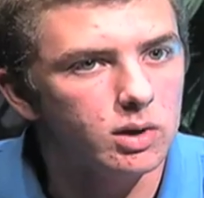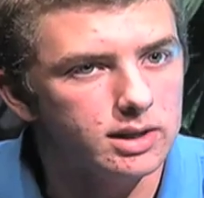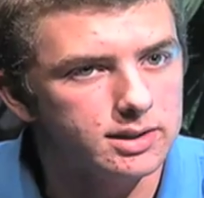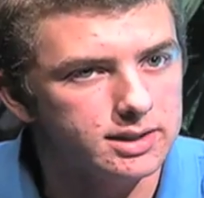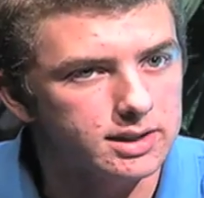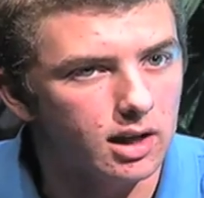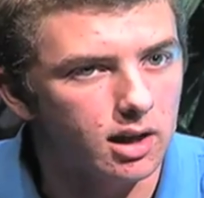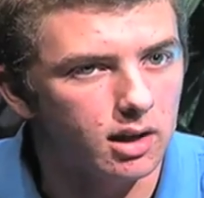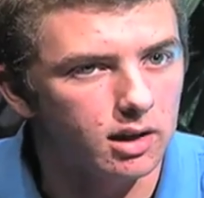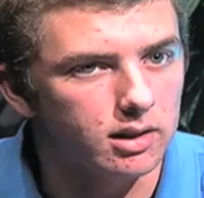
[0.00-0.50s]
it's
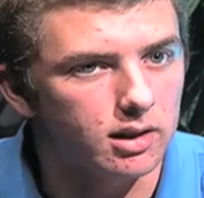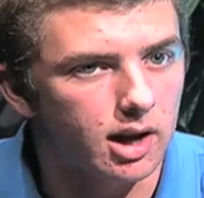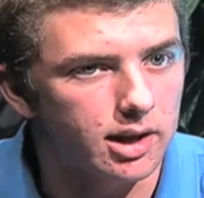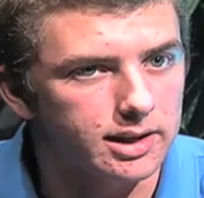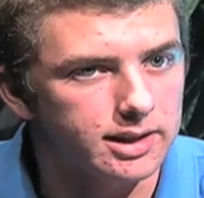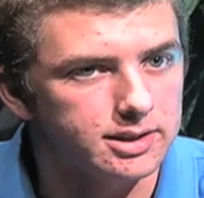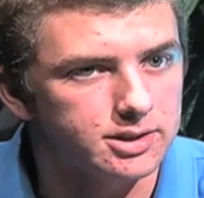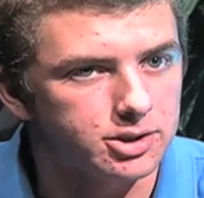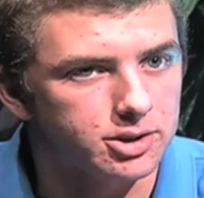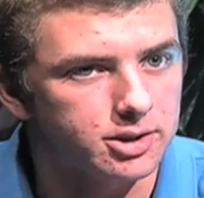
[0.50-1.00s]
a lot
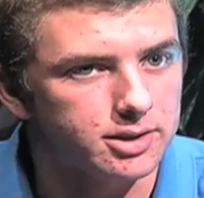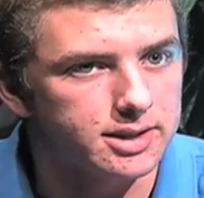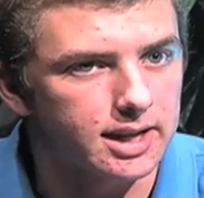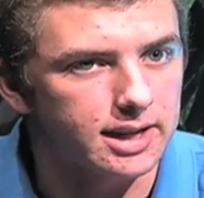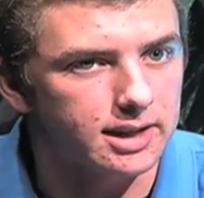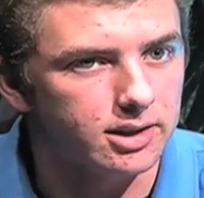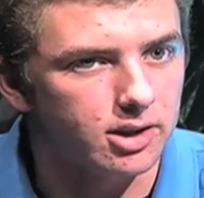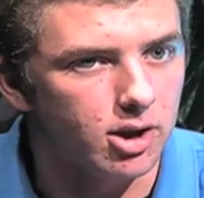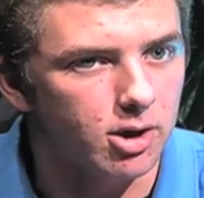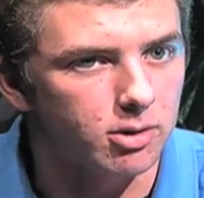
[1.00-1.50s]
easier to
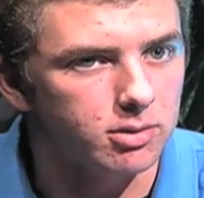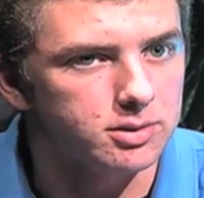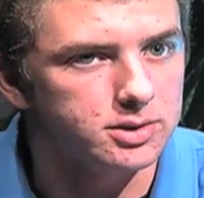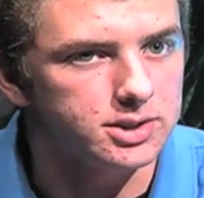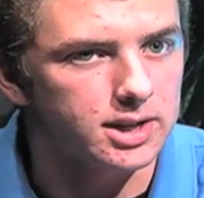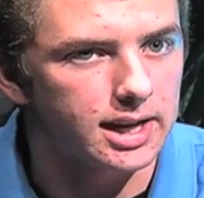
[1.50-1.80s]
take notes,